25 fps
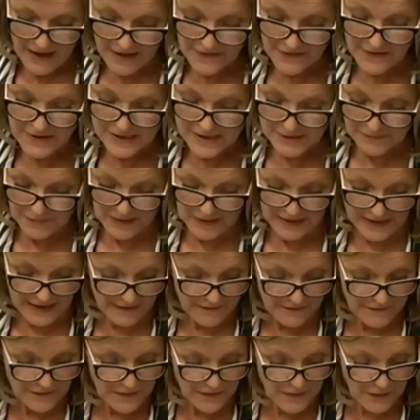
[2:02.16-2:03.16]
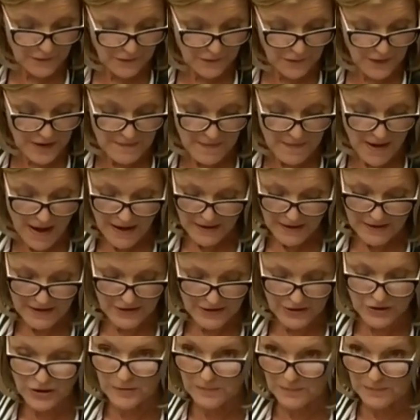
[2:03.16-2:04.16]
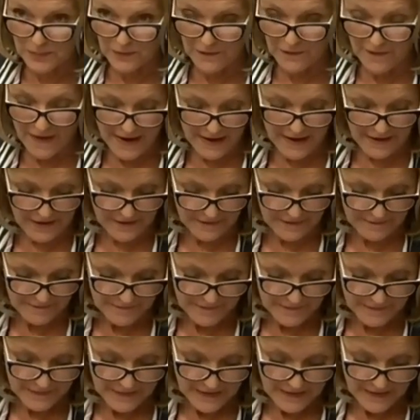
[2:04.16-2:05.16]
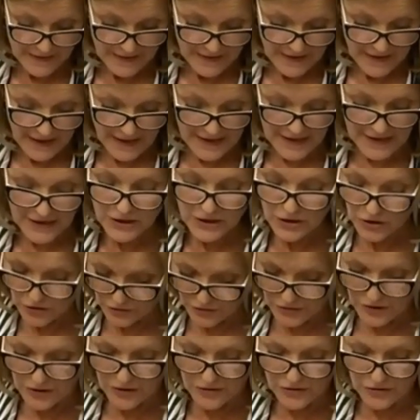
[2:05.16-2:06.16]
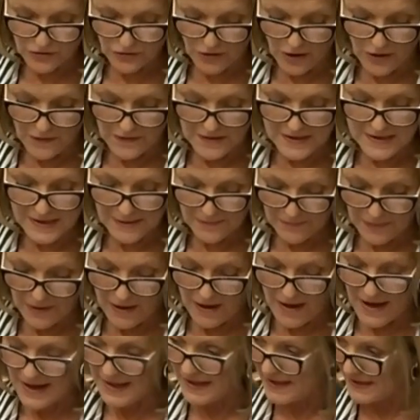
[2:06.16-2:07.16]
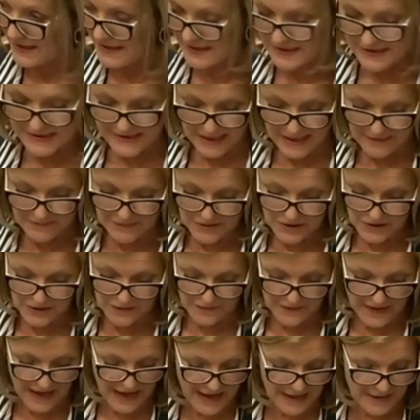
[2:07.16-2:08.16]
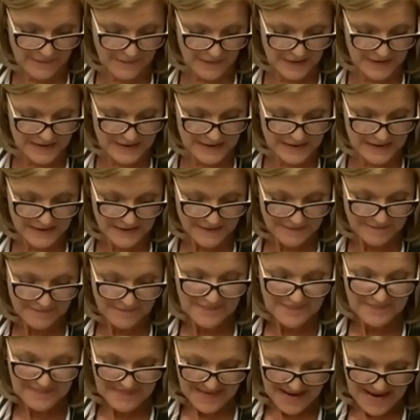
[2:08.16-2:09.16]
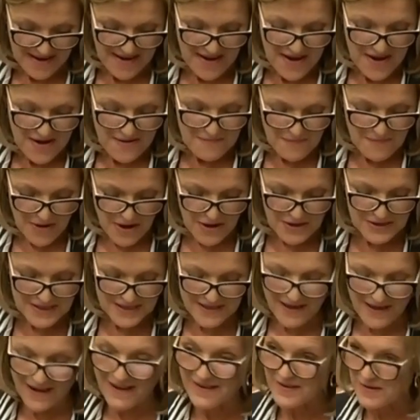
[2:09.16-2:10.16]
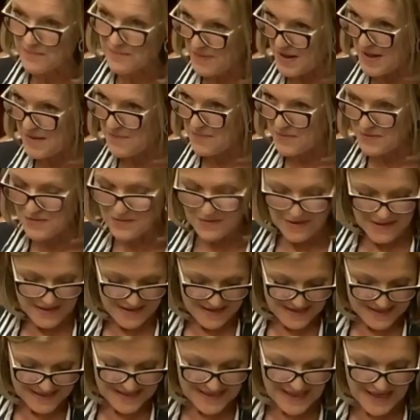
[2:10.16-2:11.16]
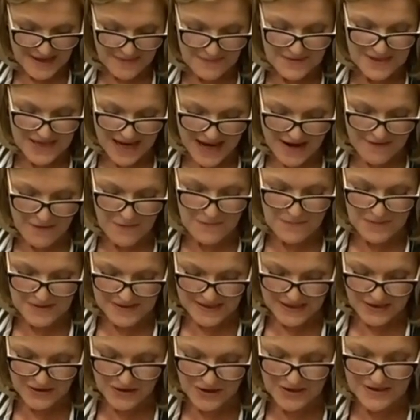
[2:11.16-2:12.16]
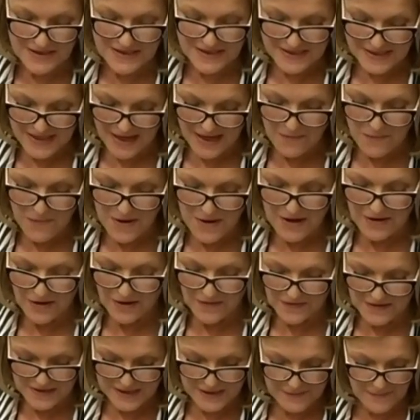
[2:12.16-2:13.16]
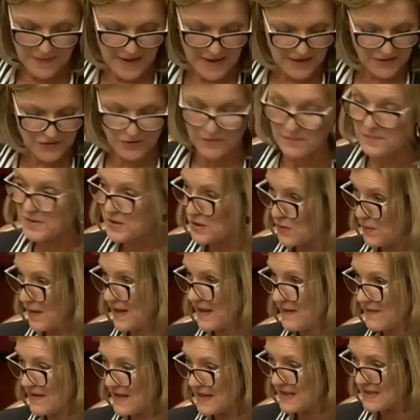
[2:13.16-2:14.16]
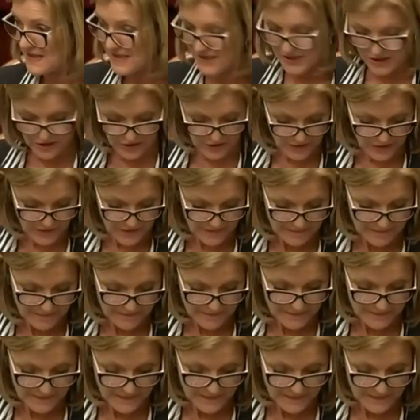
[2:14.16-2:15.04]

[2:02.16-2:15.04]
Others believe that the free market should prevail and it should control the supply and consumption of cannabis. Most other people seem to have a position somewhere on the spectrum between these two.